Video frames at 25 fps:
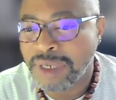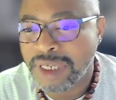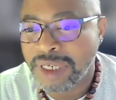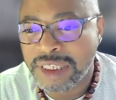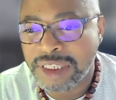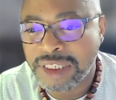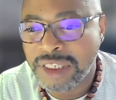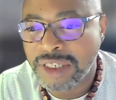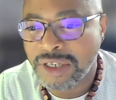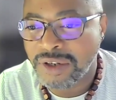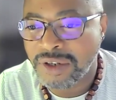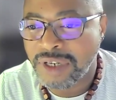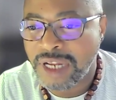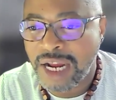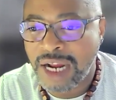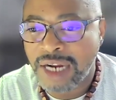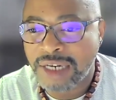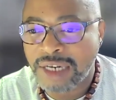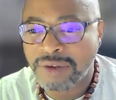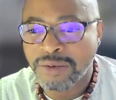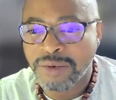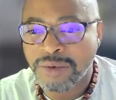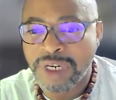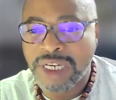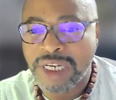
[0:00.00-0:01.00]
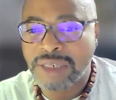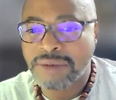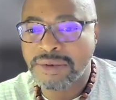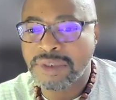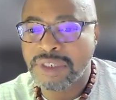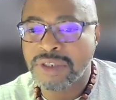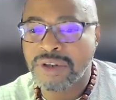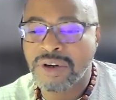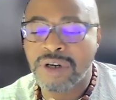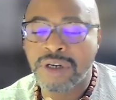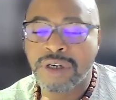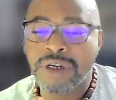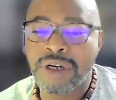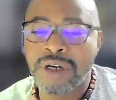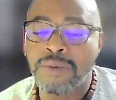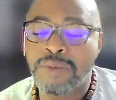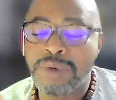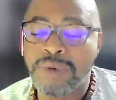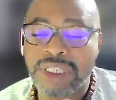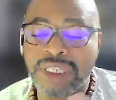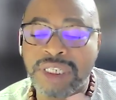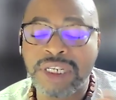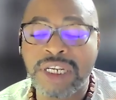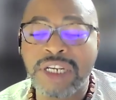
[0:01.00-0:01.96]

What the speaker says: Because Dr. Williams is going to come with the